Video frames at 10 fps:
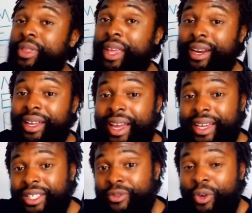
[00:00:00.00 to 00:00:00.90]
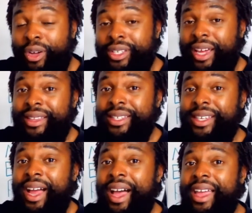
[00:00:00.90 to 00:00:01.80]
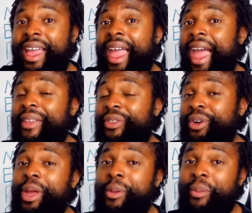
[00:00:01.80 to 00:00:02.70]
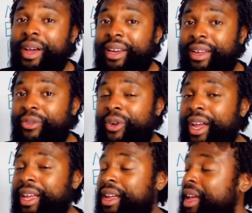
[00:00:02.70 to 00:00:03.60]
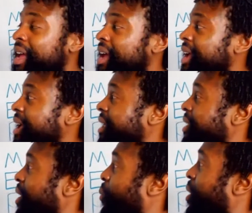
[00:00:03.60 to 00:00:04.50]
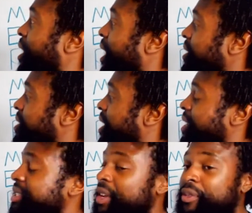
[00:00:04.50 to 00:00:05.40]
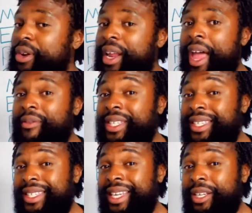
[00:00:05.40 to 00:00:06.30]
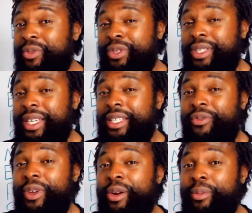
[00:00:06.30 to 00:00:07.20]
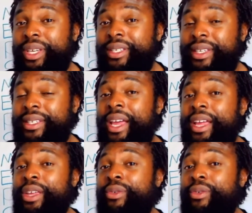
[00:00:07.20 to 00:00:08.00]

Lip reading: that a client just falls out of the sky and they're going to make money, right? And what I say is, if you're going to have a successful 6-figure business, you